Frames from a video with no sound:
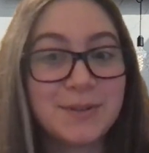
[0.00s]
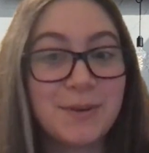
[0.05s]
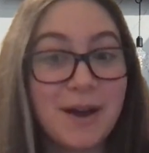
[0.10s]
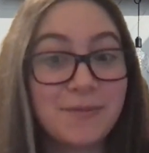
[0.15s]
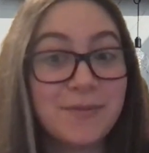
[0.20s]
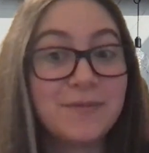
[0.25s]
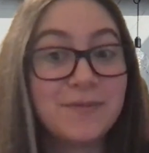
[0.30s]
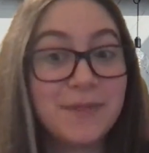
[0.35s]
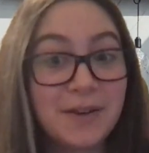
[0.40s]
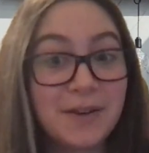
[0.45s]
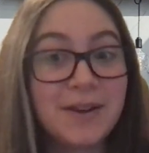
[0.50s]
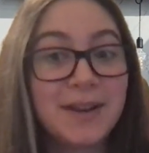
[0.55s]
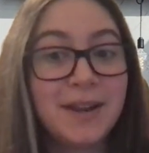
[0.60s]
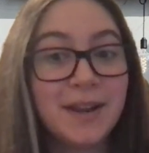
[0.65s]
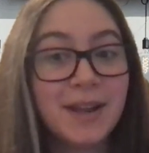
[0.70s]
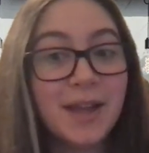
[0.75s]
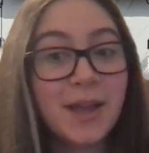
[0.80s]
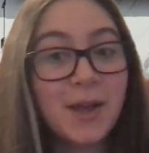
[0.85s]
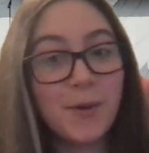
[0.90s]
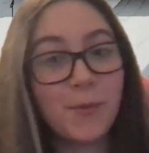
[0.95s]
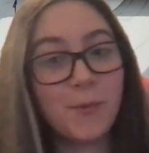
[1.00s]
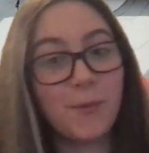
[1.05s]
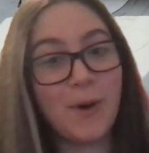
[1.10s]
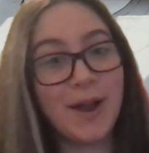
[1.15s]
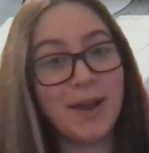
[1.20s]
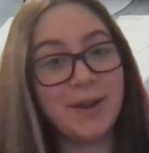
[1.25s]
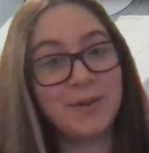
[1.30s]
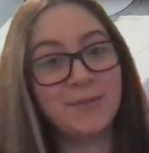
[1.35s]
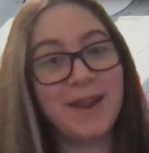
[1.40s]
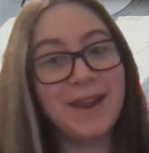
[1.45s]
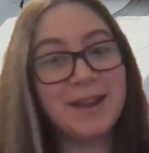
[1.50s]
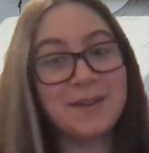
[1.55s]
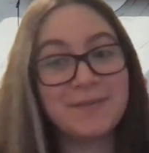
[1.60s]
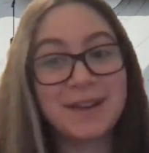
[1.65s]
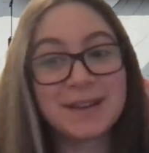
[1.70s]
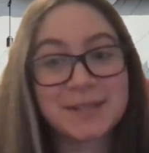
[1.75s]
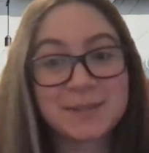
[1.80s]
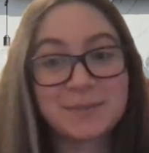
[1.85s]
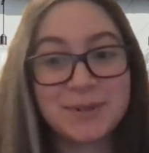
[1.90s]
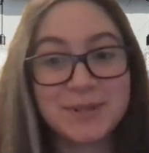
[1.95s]
you have a very wide array of
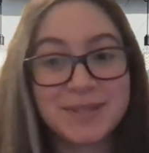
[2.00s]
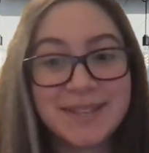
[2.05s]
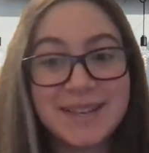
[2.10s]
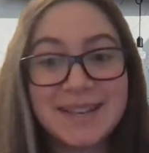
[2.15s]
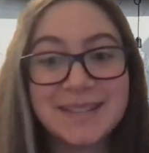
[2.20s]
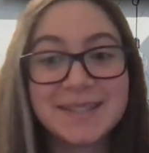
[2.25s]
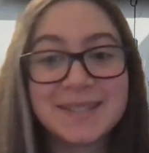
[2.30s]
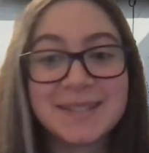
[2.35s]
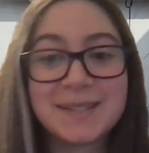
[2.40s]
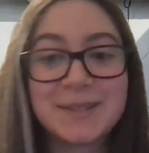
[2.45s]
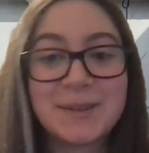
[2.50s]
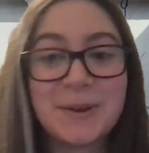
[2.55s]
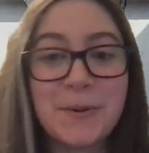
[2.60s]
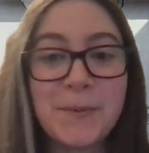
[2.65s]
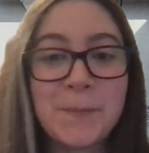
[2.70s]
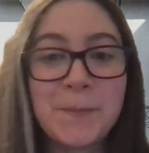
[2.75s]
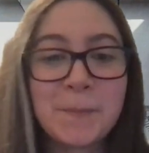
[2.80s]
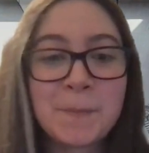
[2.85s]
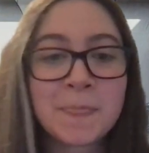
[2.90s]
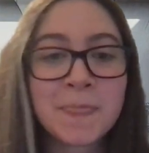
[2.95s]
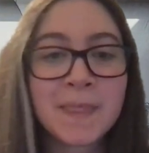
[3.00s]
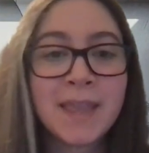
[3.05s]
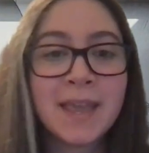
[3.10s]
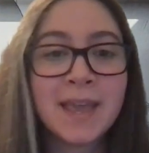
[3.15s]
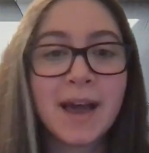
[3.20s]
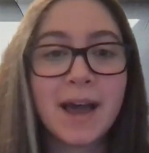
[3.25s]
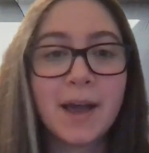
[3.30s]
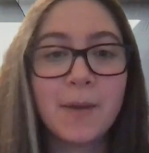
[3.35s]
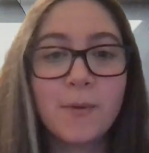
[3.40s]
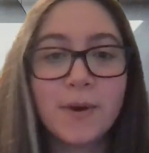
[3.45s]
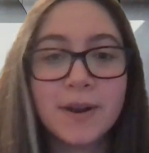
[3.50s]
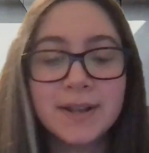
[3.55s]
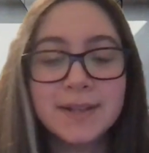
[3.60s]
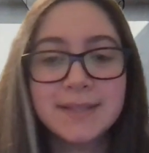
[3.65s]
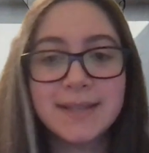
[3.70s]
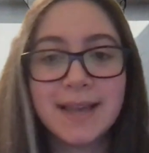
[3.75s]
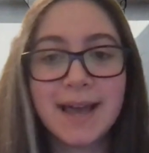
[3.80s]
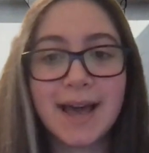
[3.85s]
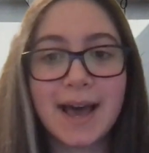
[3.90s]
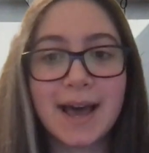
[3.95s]
expertise. So I wanted
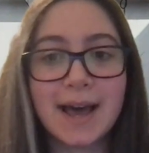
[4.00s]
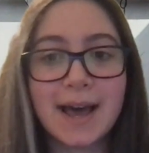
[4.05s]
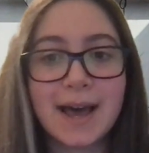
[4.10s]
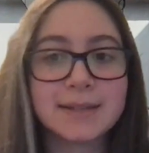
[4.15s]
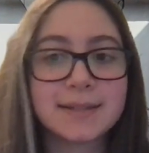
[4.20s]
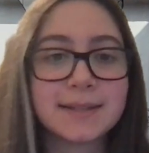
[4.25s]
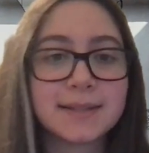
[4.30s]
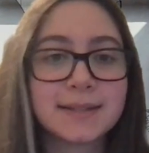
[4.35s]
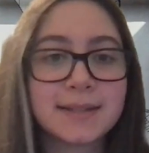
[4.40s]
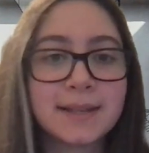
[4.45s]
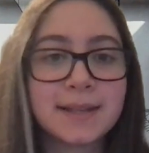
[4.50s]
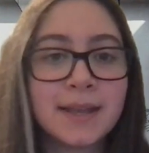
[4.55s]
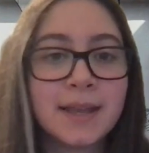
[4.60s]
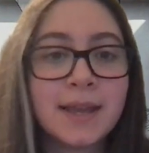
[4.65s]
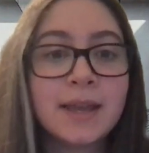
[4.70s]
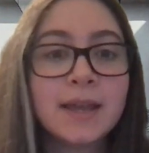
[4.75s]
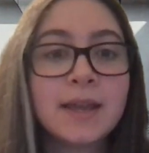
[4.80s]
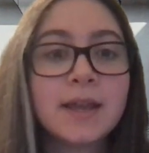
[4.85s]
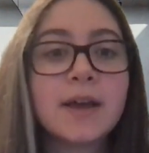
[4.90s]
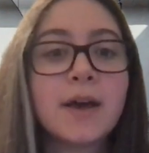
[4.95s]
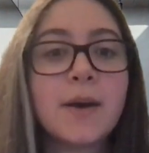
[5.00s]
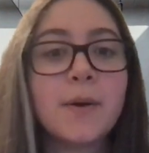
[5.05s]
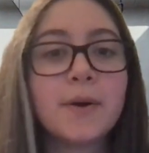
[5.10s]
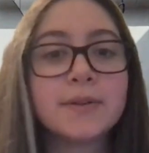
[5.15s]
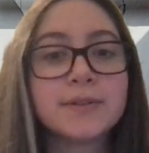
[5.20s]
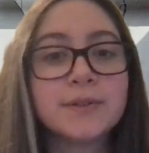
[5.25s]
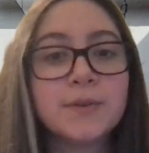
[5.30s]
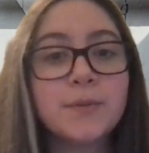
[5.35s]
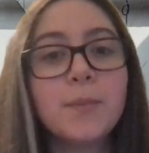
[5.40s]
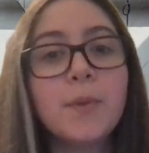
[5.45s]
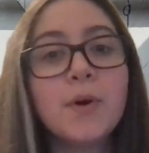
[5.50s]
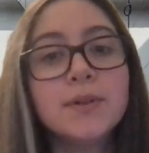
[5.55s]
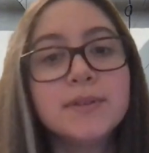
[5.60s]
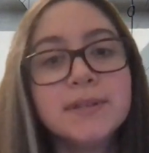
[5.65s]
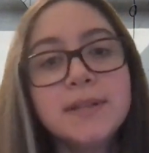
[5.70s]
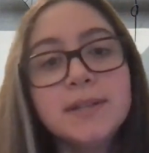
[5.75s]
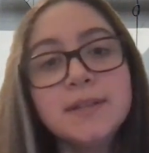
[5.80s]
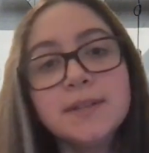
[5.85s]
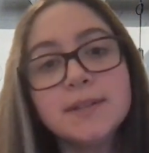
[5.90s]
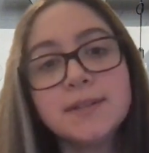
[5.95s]
to ask, so
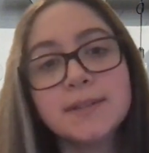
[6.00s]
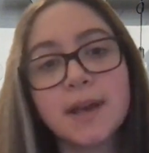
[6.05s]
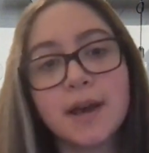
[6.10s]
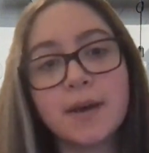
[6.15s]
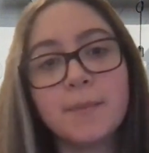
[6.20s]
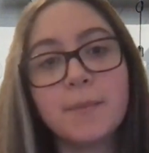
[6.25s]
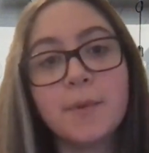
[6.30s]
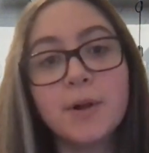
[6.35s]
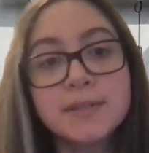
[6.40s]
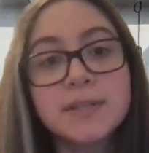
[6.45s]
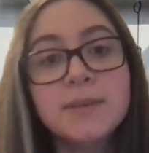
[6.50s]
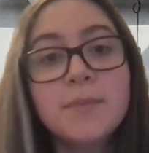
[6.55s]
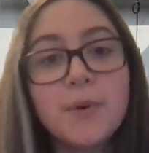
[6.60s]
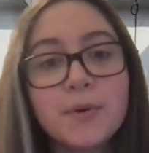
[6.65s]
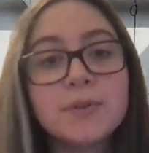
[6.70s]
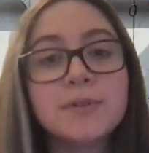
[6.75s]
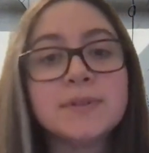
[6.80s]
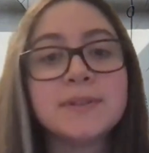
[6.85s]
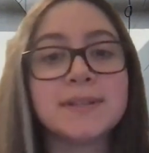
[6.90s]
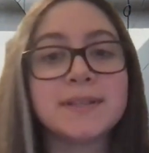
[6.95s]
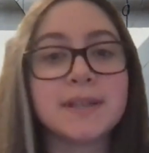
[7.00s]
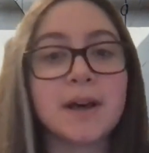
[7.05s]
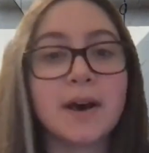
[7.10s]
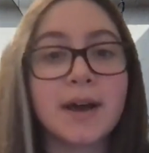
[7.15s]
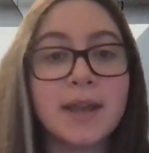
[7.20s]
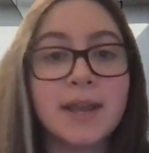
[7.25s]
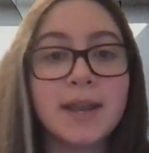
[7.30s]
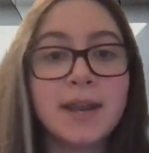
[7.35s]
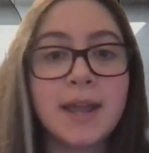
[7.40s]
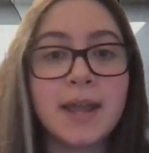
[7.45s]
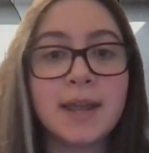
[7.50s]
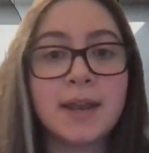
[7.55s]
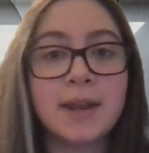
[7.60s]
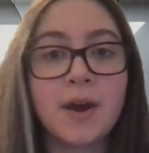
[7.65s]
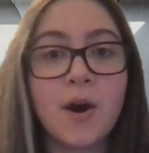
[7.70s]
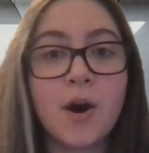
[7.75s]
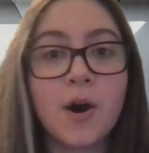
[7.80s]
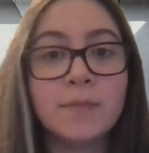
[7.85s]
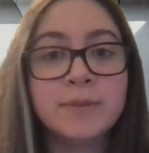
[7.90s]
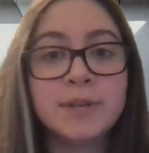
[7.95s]
multimodal design
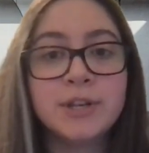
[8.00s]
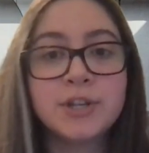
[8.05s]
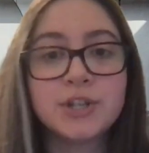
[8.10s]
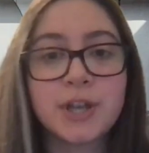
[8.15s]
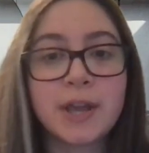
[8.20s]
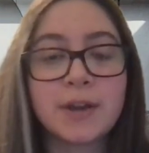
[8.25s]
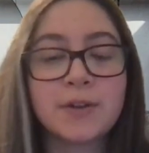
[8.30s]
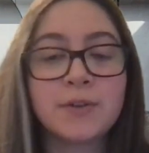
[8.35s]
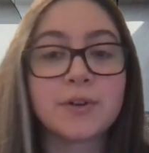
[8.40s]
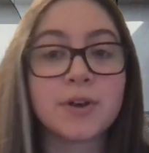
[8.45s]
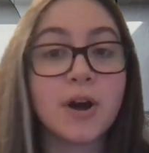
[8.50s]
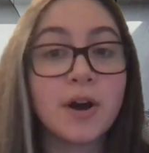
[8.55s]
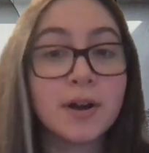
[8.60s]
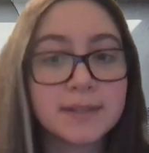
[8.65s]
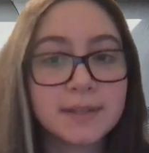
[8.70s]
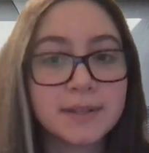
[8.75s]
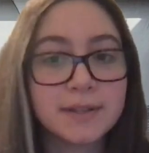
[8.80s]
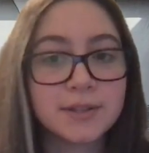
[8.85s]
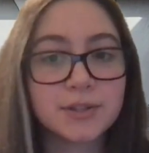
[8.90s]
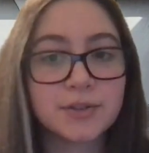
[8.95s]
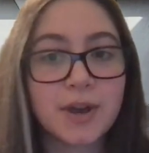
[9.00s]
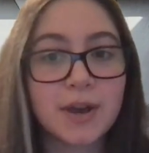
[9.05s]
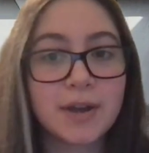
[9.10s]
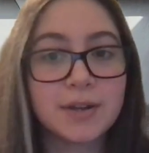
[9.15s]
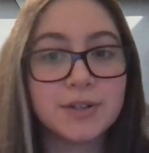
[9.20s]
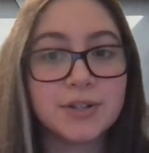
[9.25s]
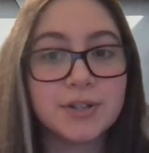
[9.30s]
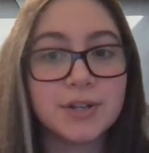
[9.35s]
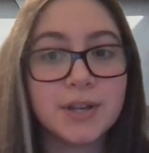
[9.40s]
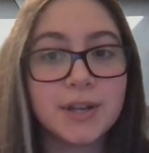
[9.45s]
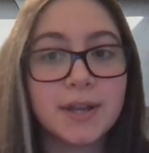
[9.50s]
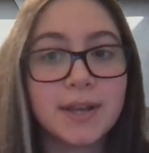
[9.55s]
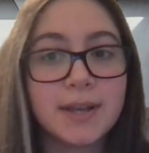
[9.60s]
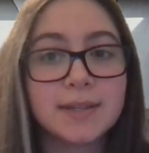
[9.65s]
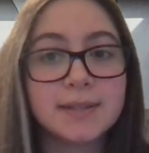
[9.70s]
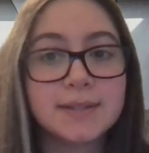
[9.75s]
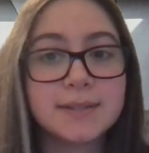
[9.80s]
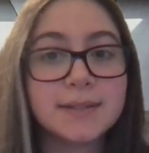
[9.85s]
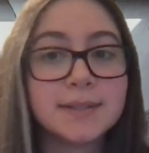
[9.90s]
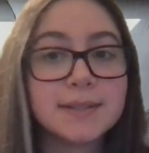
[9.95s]
and omnichannel content strategy
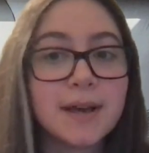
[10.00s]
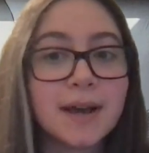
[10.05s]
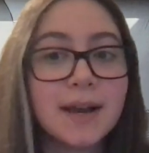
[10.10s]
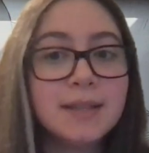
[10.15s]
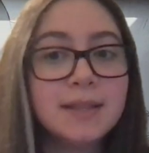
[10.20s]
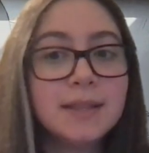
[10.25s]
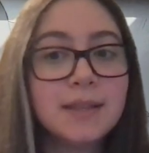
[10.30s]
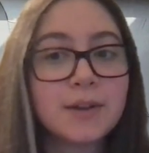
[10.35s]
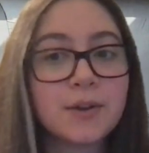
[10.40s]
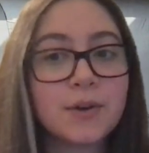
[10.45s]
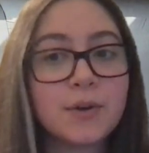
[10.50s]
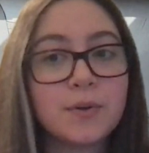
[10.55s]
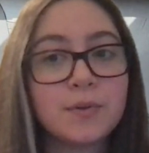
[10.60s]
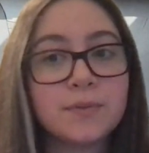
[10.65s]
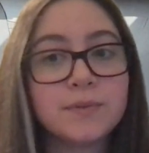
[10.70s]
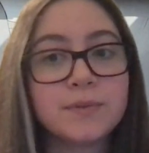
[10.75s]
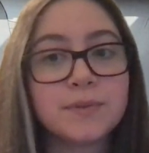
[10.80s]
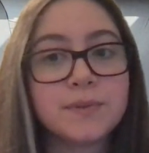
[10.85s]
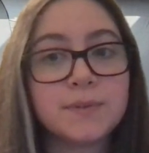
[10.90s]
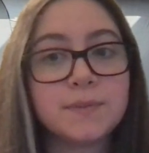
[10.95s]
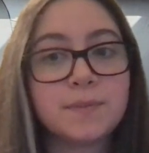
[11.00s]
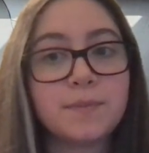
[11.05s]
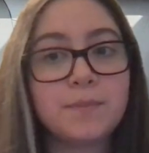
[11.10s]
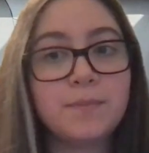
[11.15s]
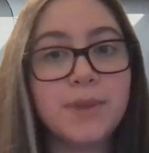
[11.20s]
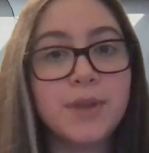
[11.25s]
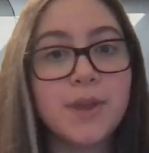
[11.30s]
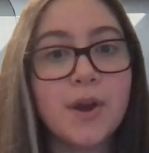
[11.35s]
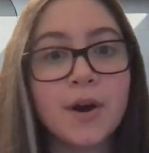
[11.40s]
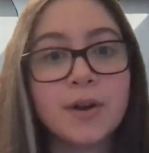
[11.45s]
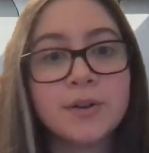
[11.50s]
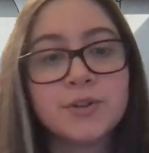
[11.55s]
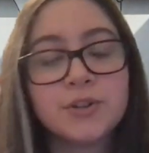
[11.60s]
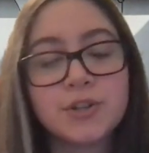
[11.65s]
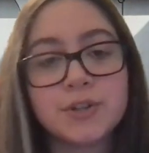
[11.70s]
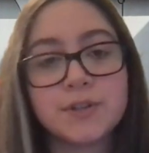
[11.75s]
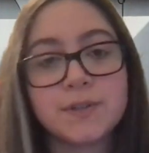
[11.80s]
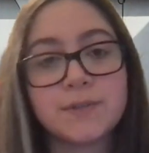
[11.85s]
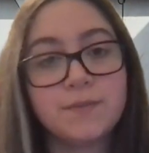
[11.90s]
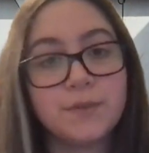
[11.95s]
is design that goes beyond
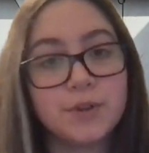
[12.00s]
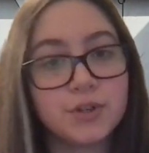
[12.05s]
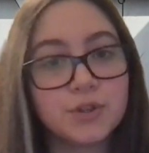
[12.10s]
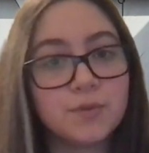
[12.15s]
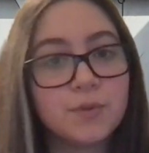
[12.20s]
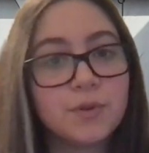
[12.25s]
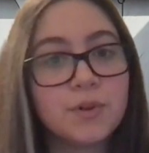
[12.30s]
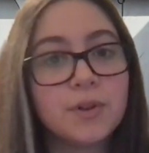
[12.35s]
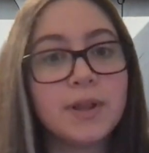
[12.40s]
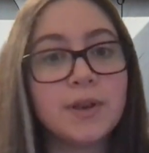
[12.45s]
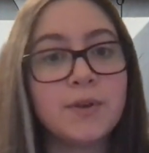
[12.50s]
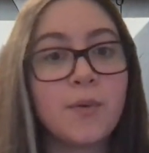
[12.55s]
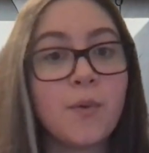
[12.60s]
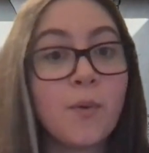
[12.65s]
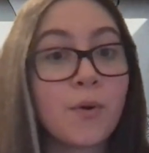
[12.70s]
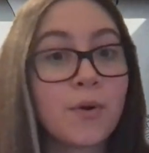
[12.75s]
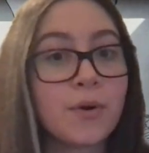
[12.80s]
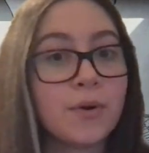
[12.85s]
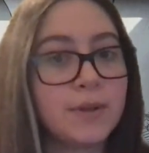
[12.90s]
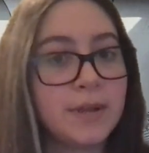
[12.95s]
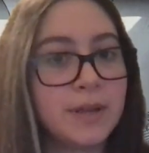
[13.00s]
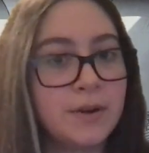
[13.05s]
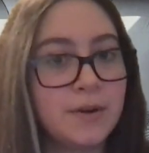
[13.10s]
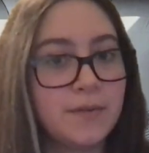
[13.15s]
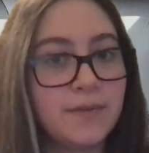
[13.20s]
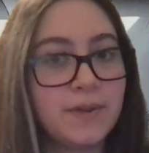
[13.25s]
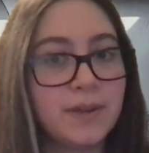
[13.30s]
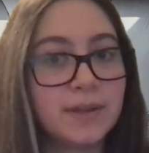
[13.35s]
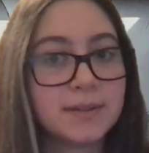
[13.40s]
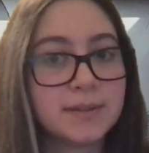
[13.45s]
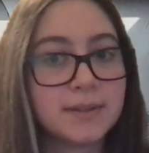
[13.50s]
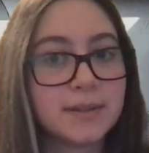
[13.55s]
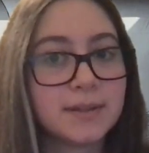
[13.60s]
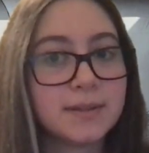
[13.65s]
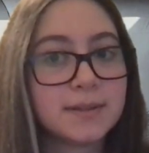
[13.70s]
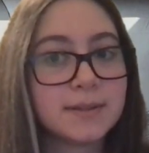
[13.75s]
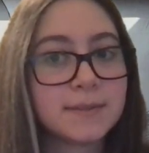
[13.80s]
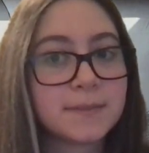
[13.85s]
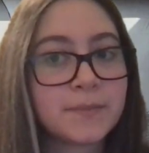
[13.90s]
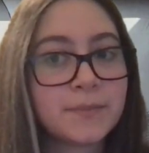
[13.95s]
just visual and oral
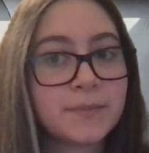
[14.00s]
interfaces.